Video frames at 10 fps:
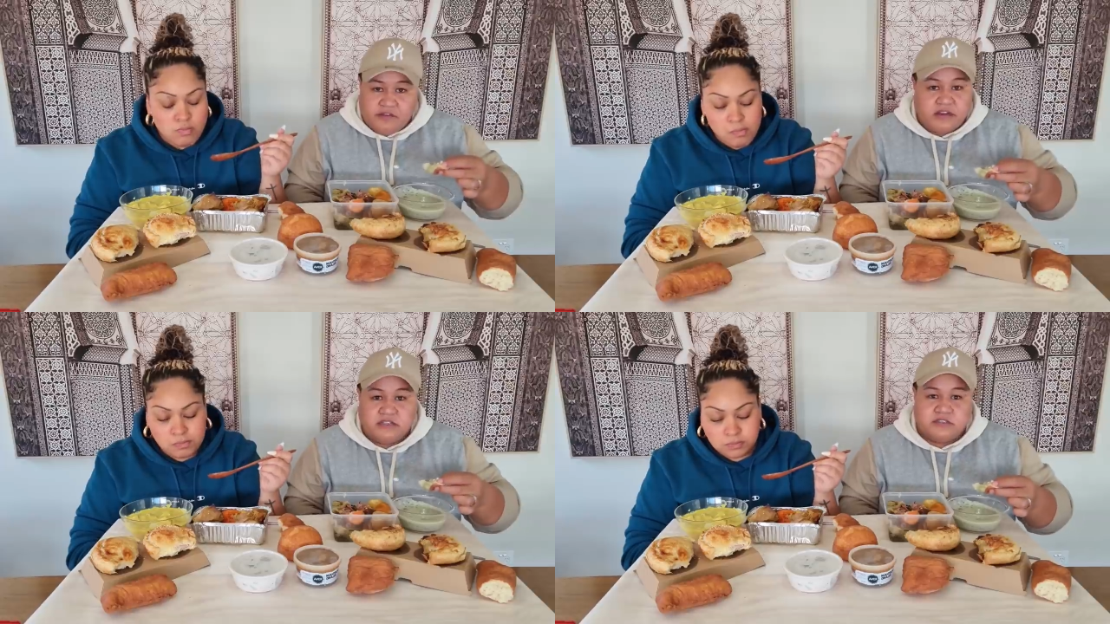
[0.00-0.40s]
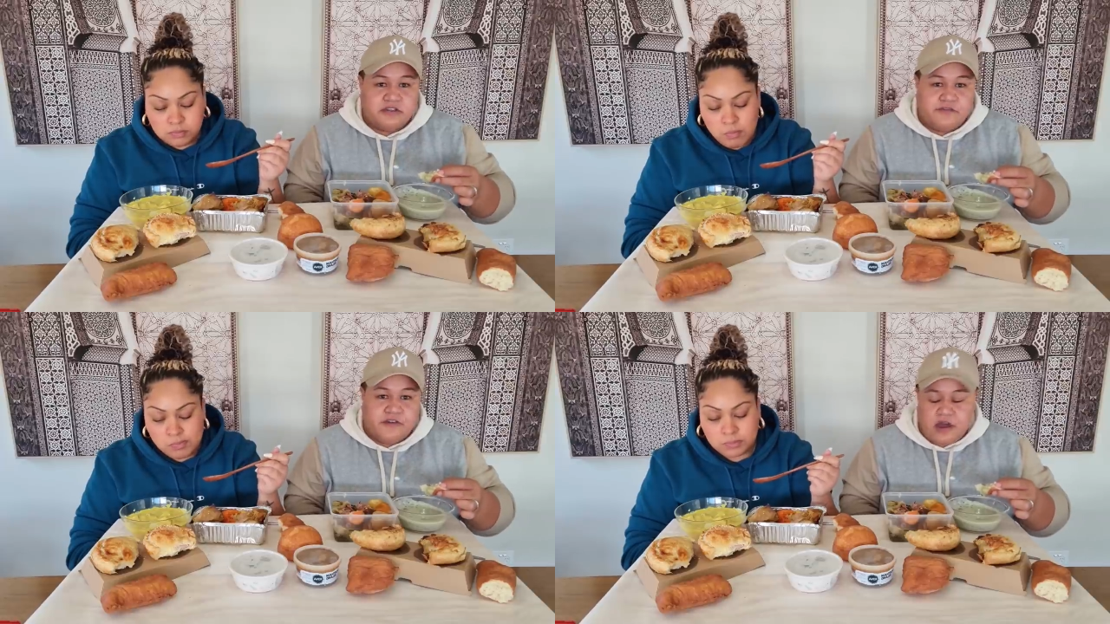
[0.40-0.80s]
Speaker 1: I've eaten
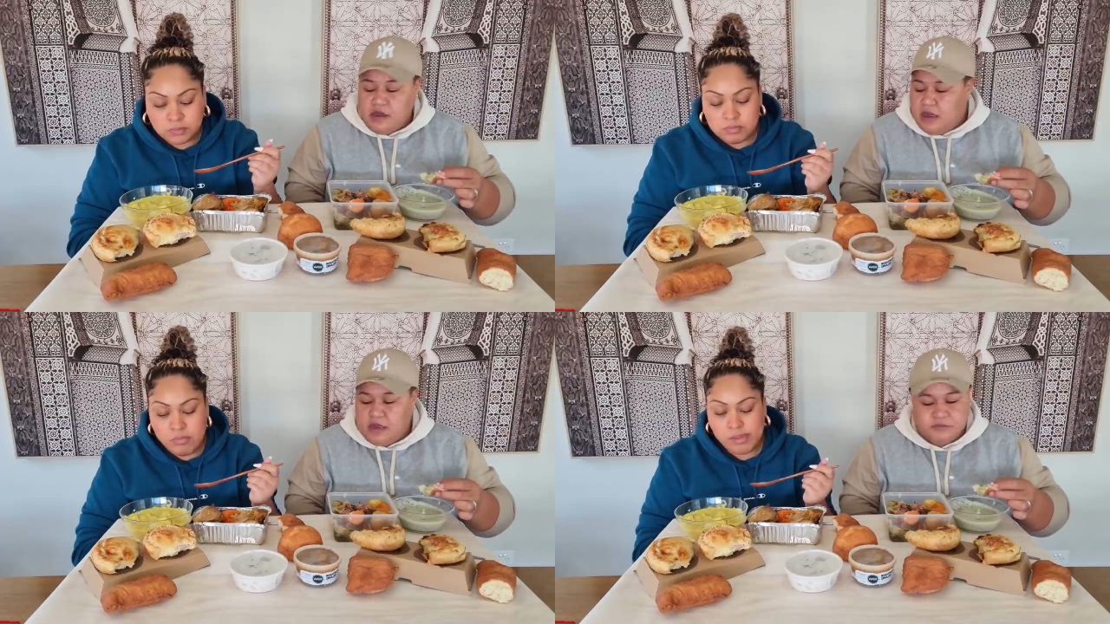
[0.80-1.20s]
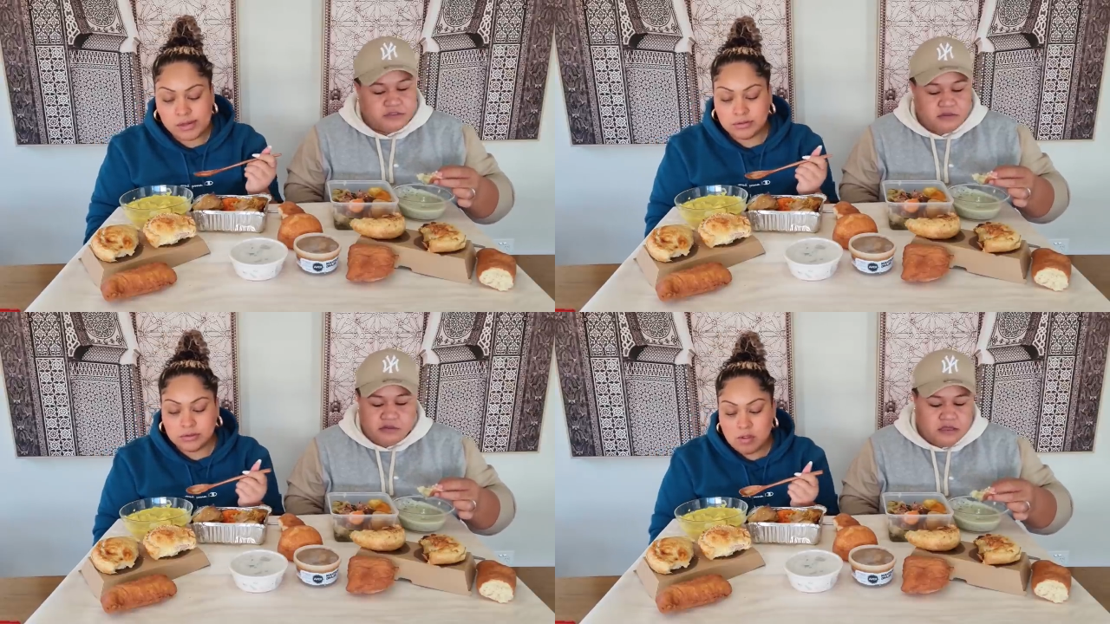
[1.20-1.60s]
so far,
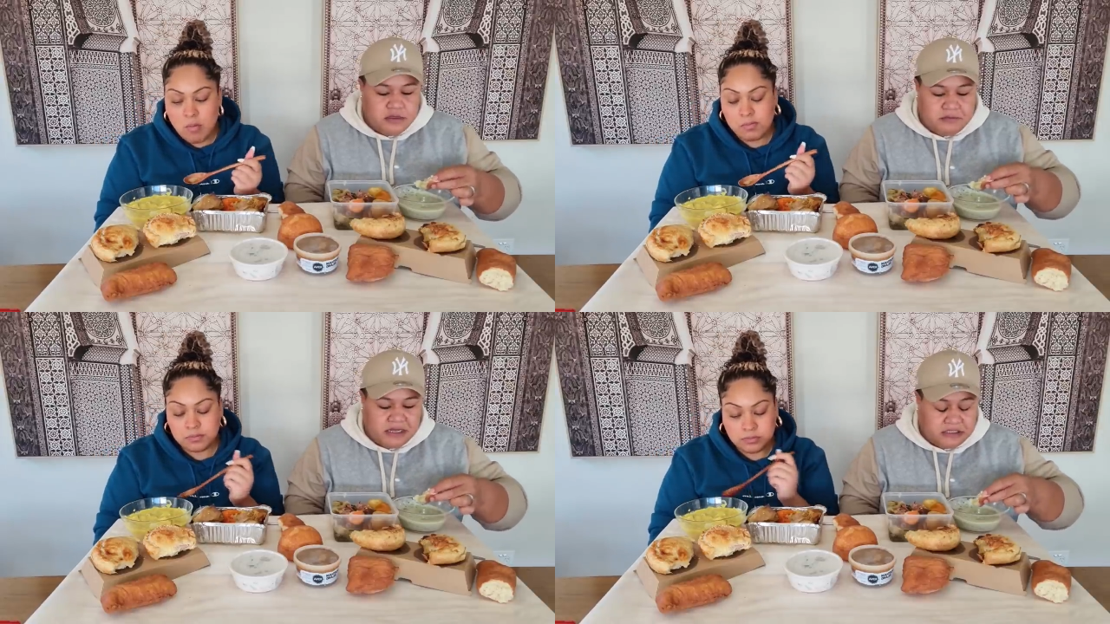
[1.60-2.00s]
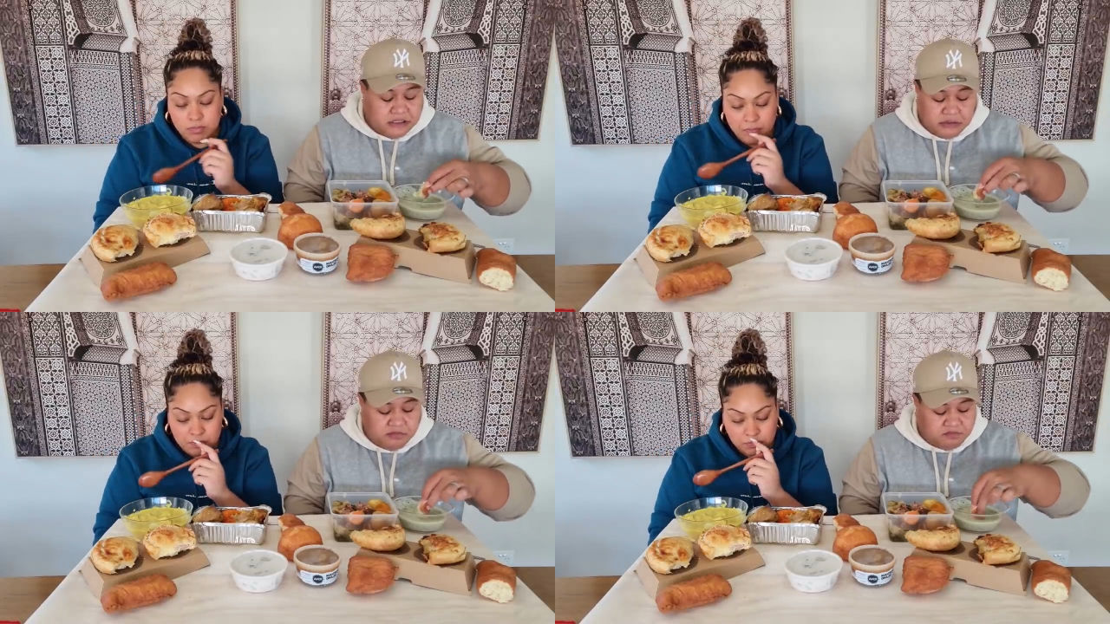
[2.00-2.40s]
absolutely
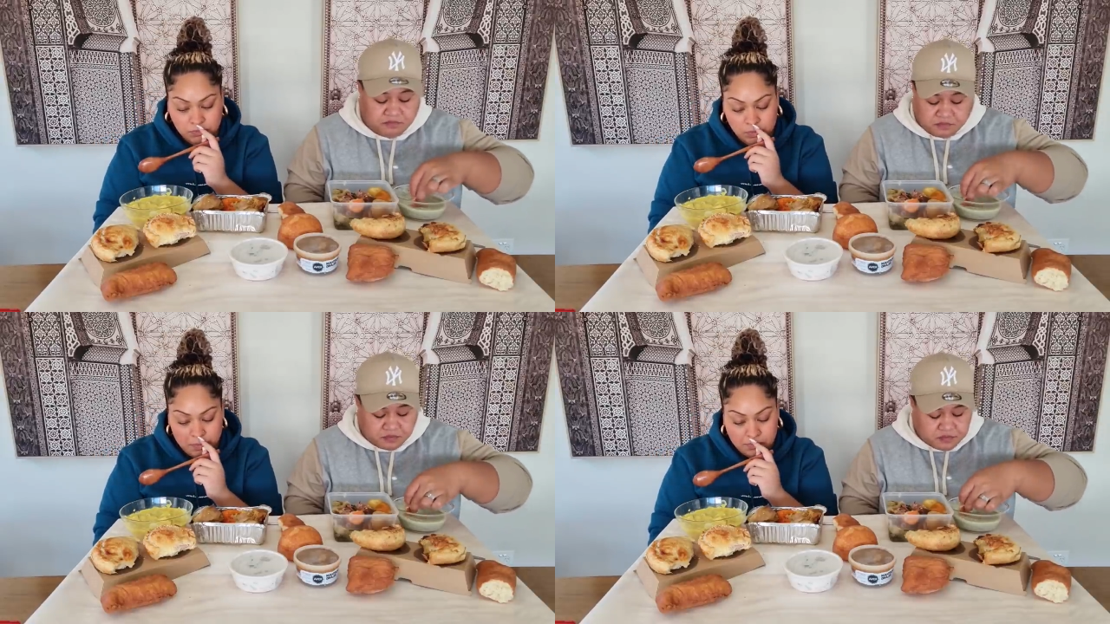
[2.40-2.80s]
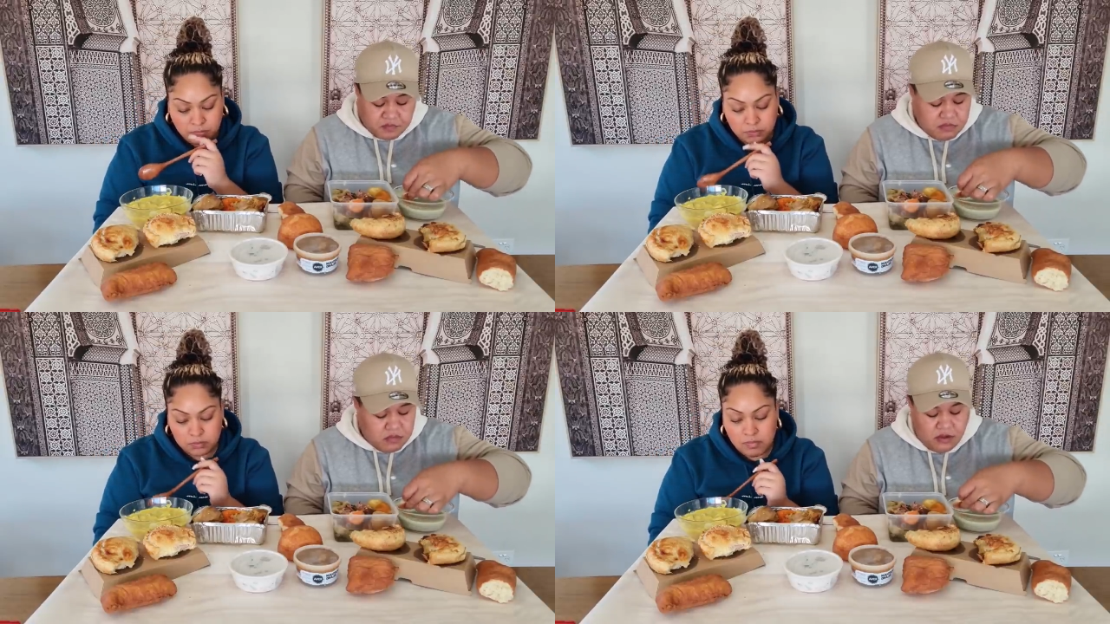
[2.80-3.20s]
amazing.
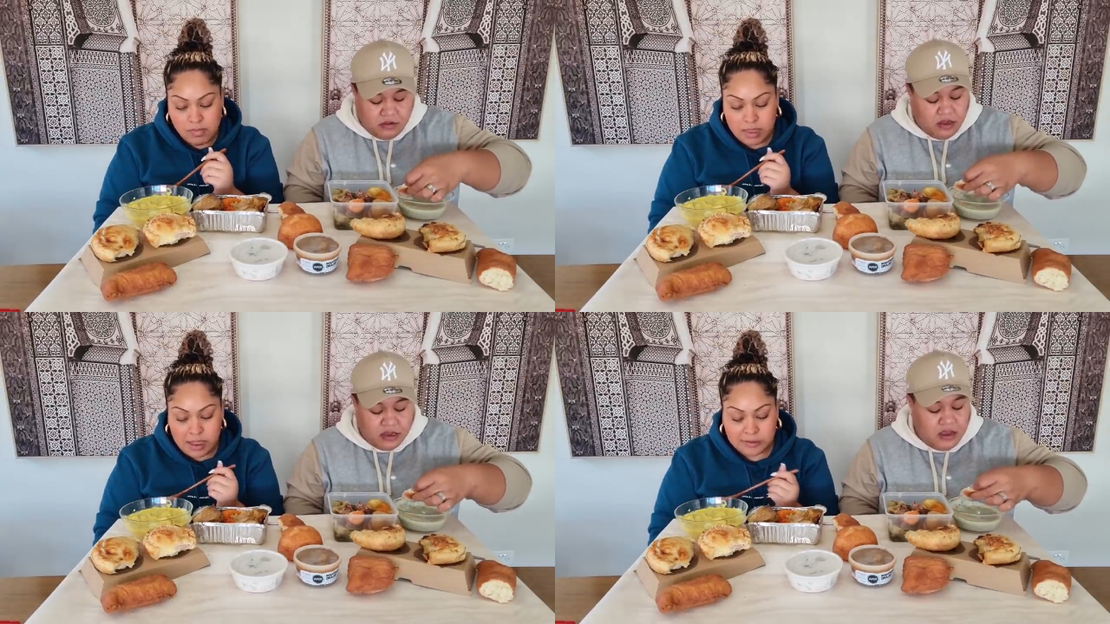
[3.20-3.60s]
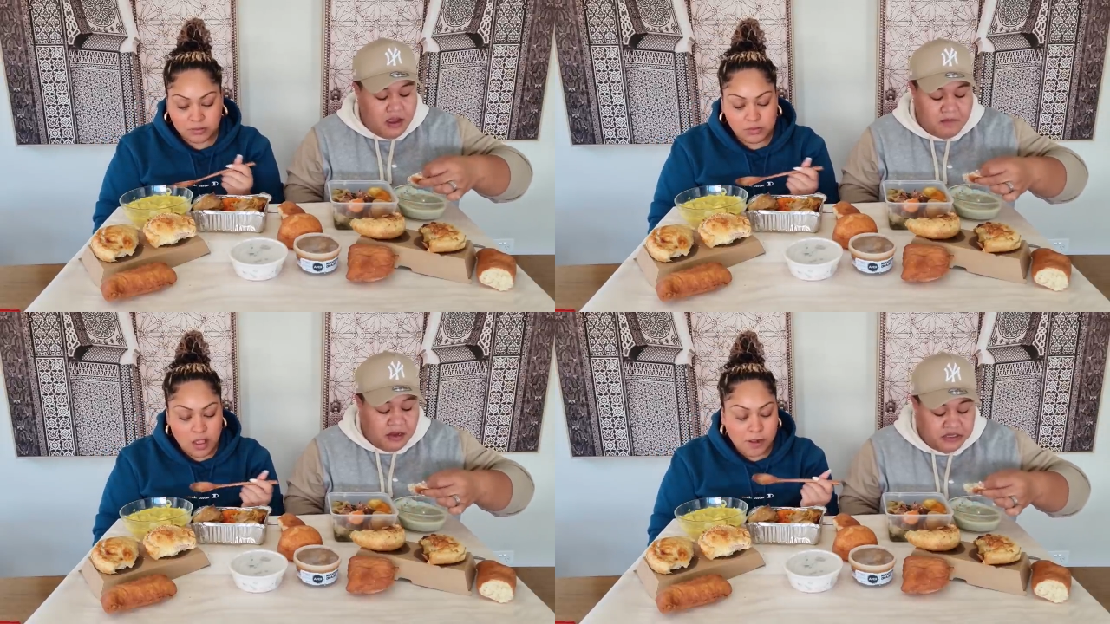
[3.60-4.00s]
Like,
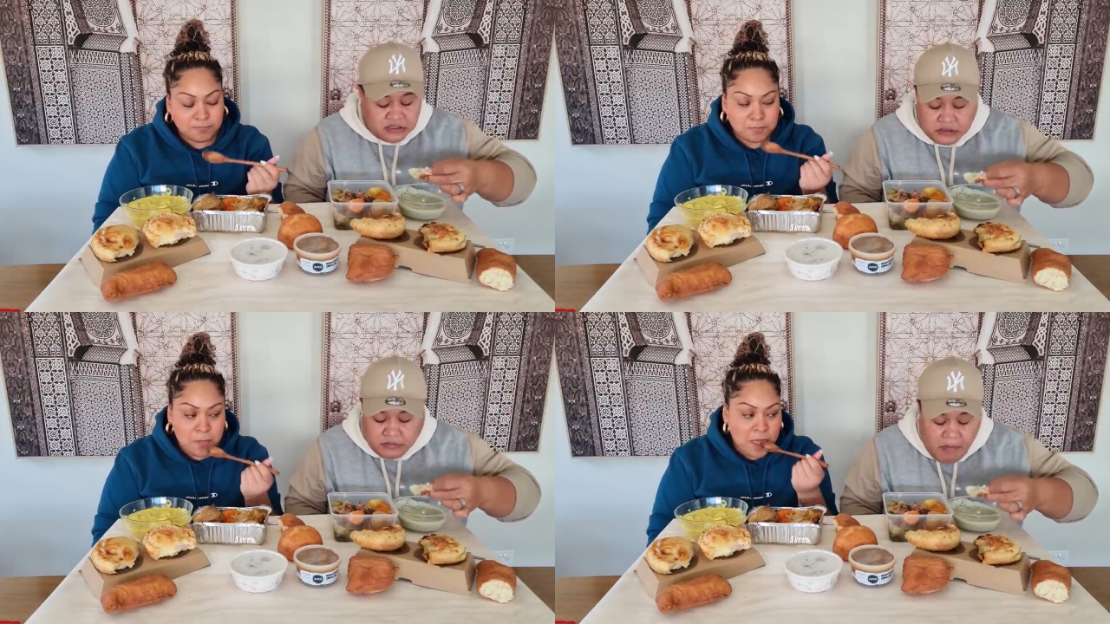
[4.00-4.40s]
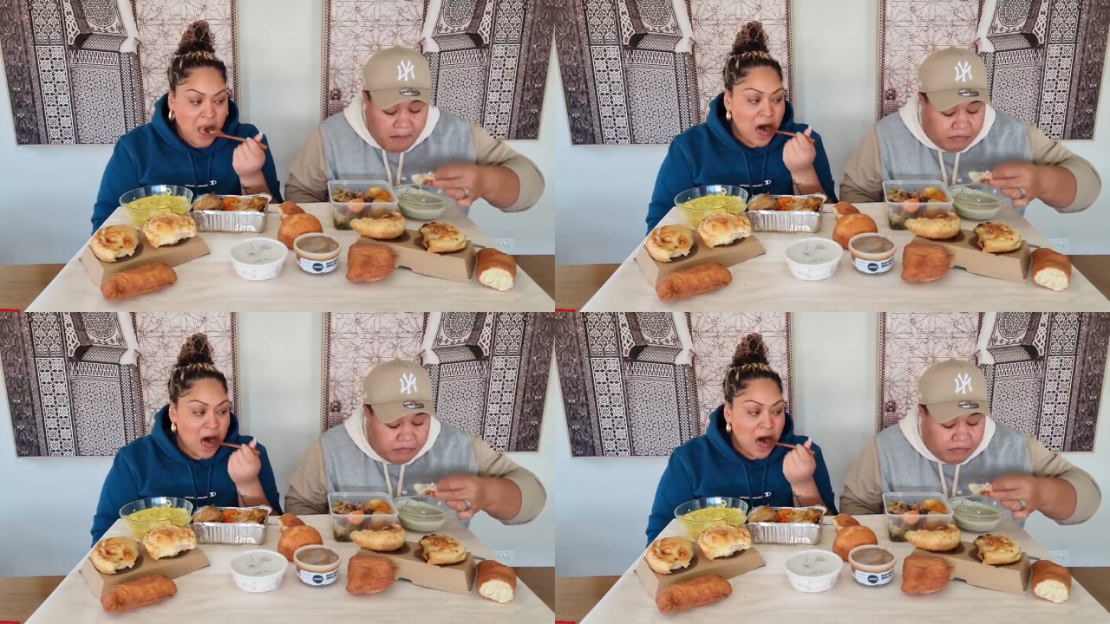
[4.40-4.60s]
amazing.